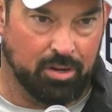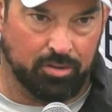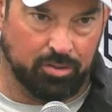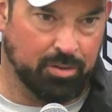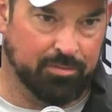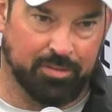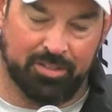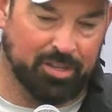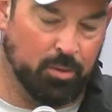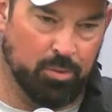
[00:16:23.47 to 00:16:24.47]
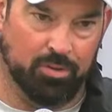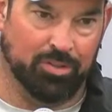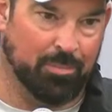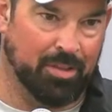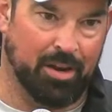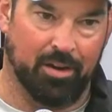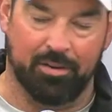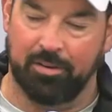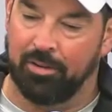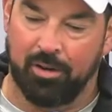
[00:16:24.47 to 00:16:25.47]
So if, let's say, Will's up there
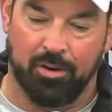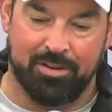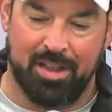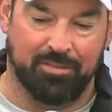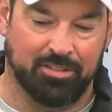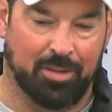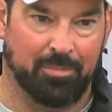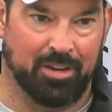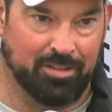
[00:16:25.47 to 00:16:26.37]
or Devin's up there,